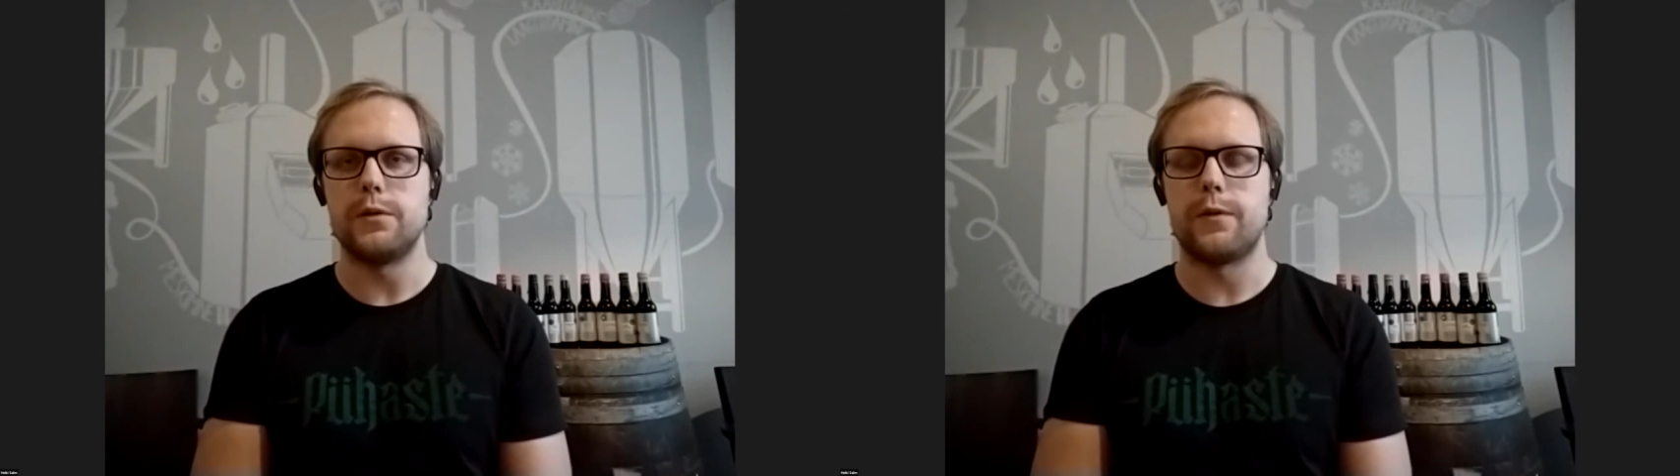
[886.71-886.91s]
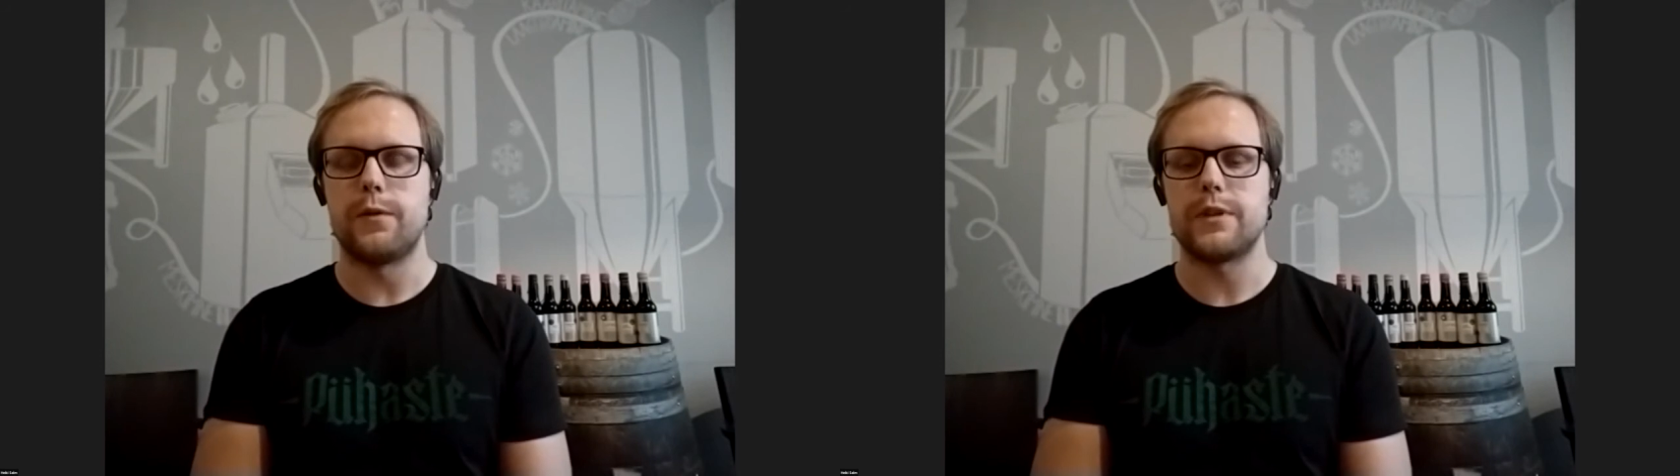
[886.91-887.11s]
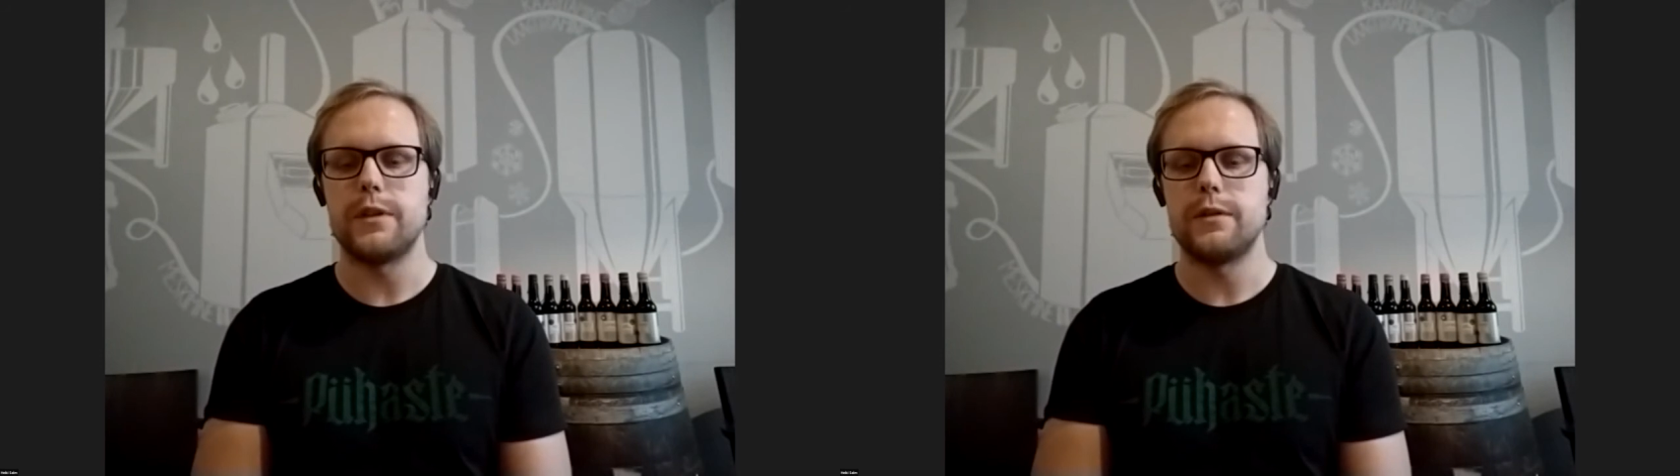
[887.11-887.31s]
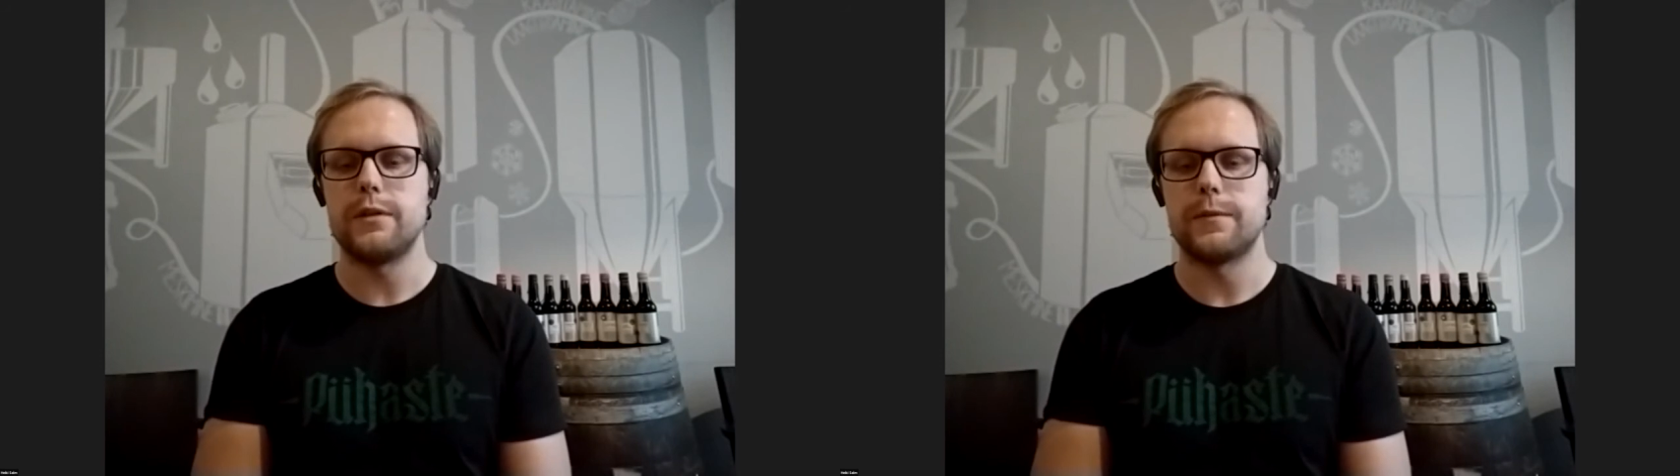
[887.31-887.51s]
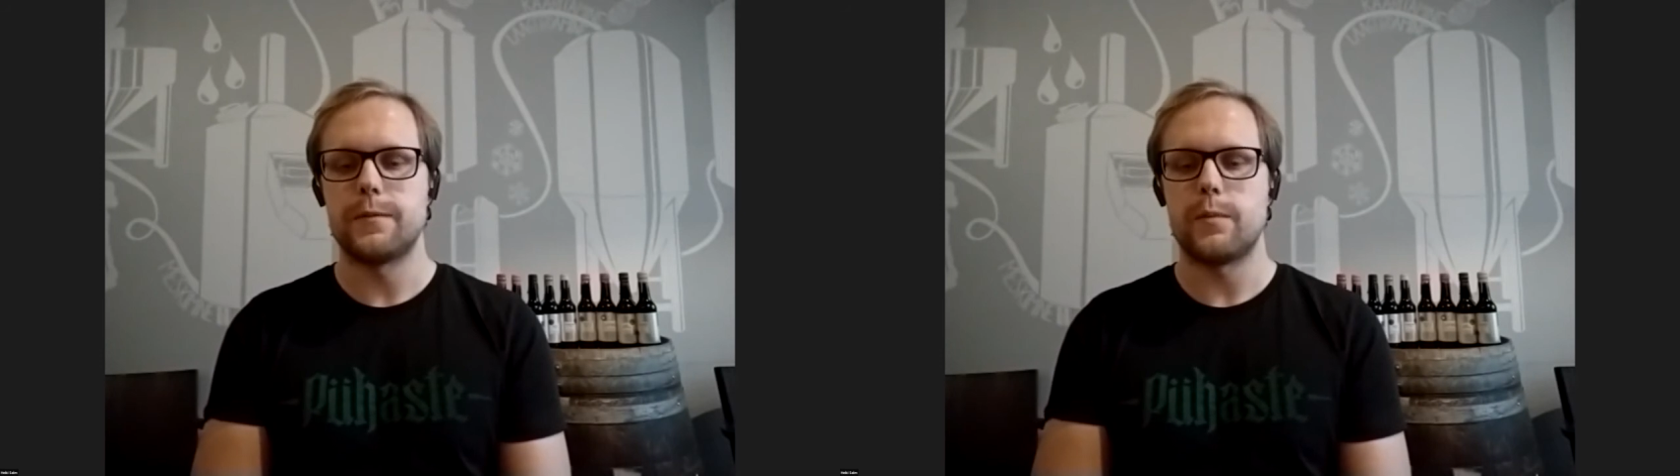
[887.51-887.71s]
14
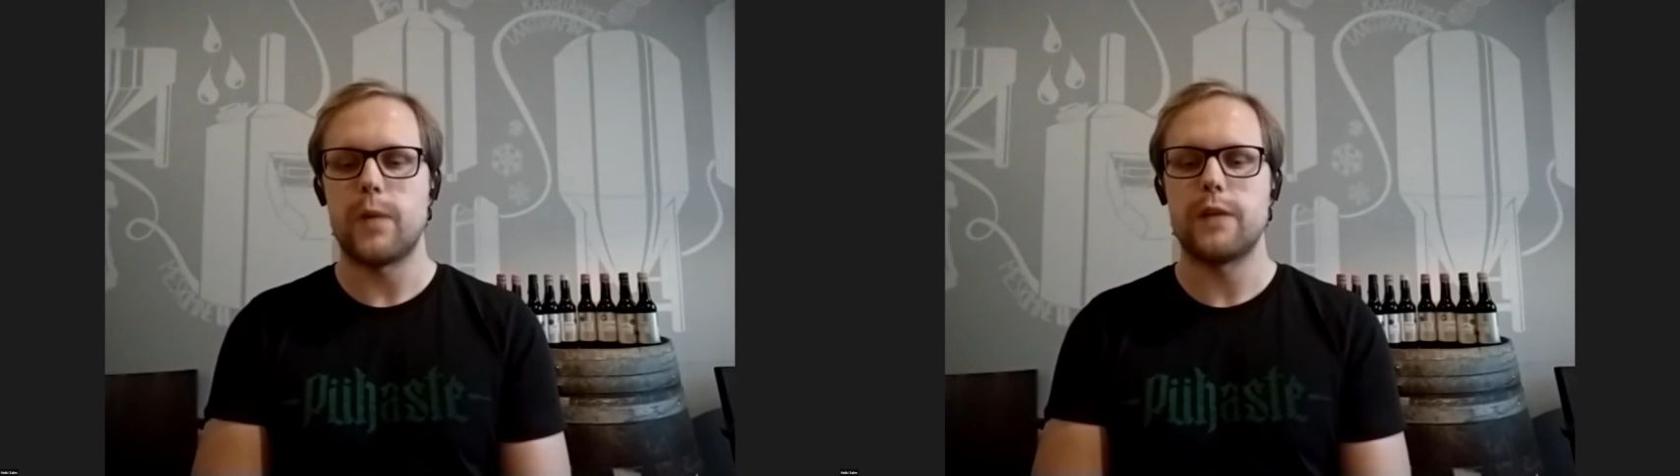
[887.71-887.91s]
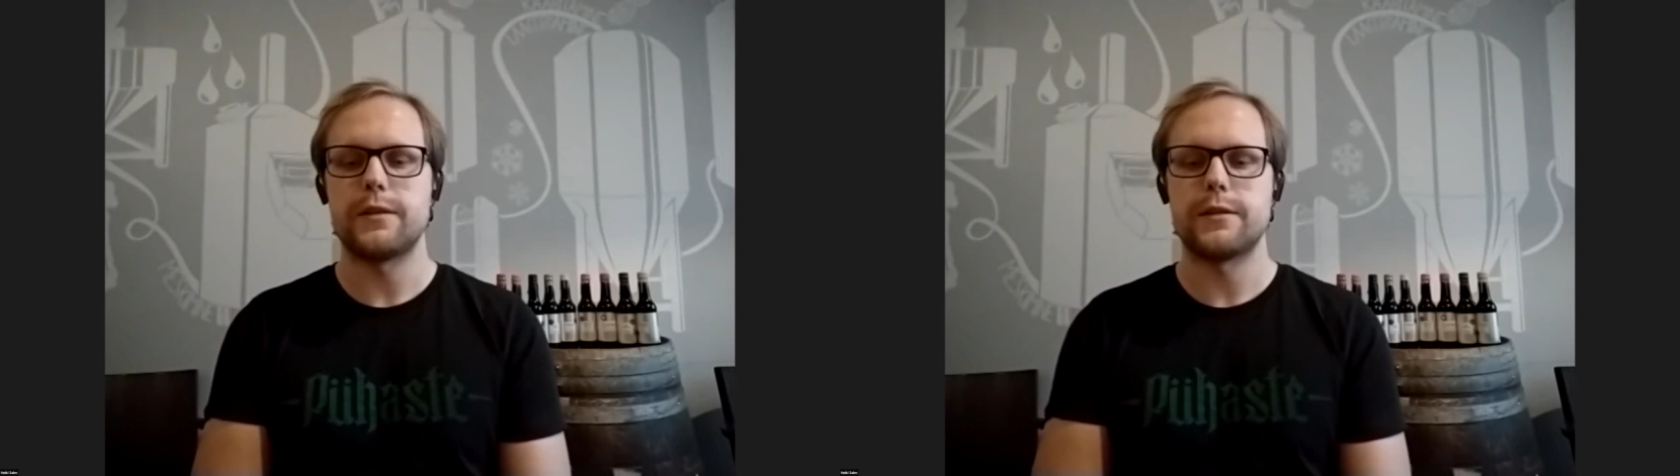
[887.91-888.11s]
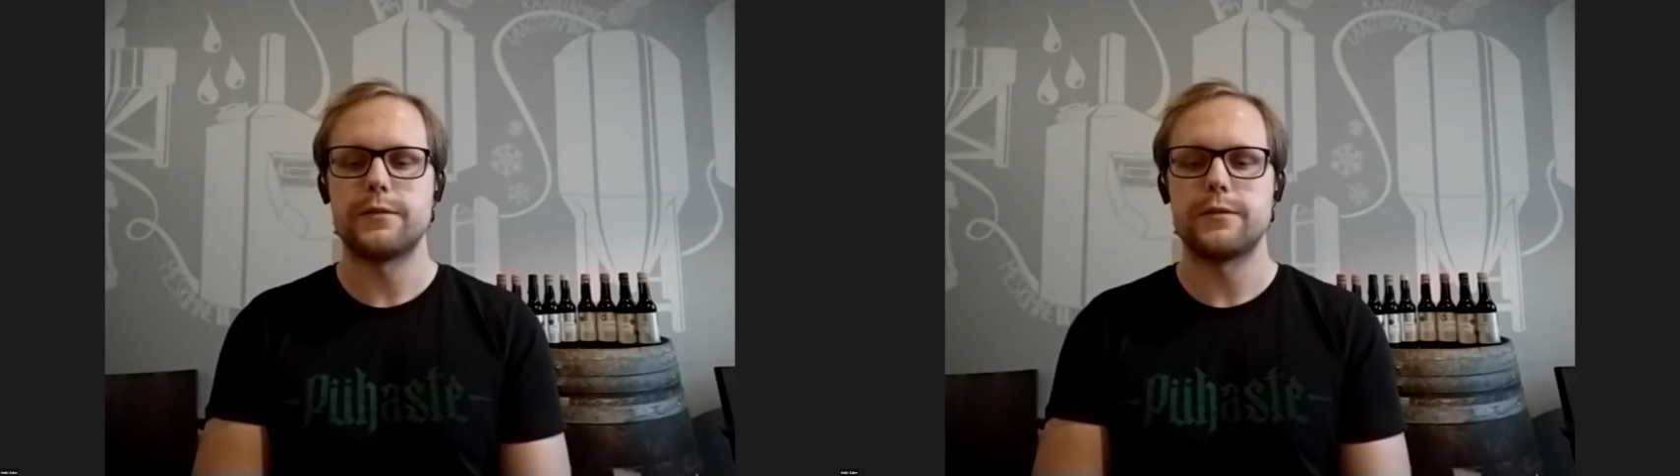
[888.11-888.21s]
months.